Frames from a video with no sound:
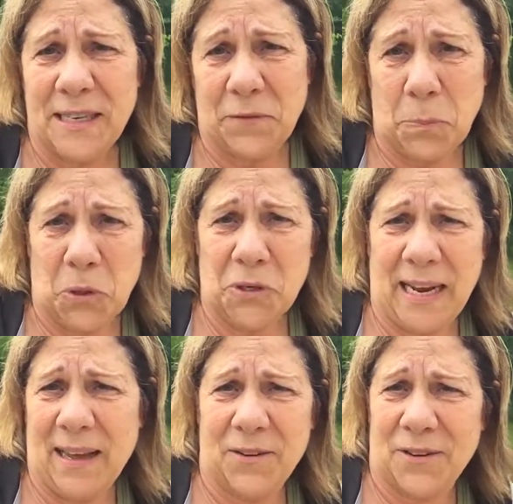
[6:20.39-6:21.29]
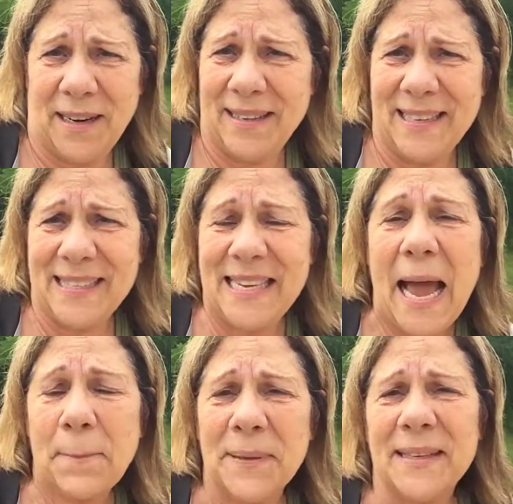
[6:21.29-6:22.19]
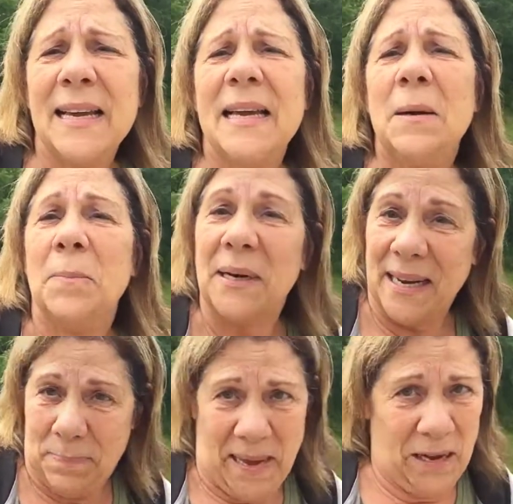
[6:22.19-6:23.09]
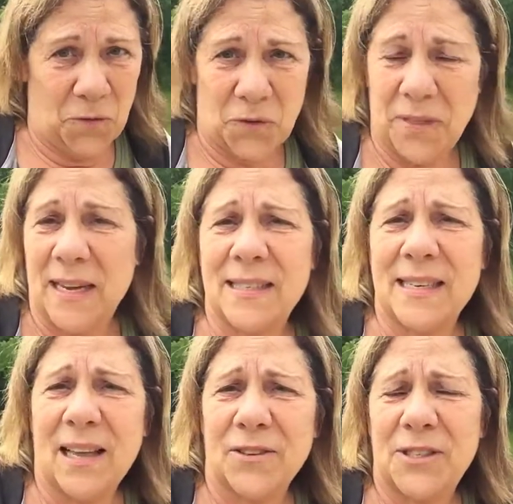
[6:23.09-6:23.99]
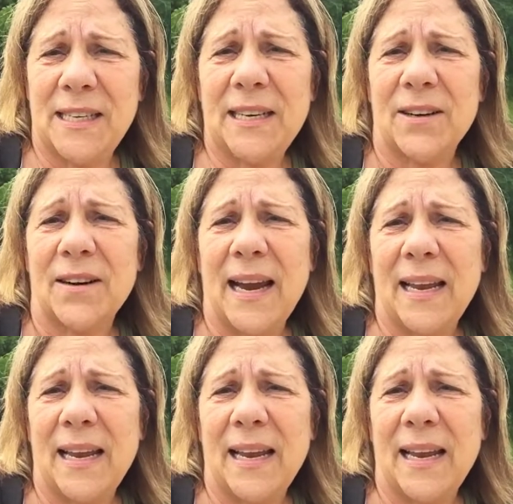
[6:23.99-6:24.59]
It never burnt down or anything has happened, but I pay over a $1,000 a year.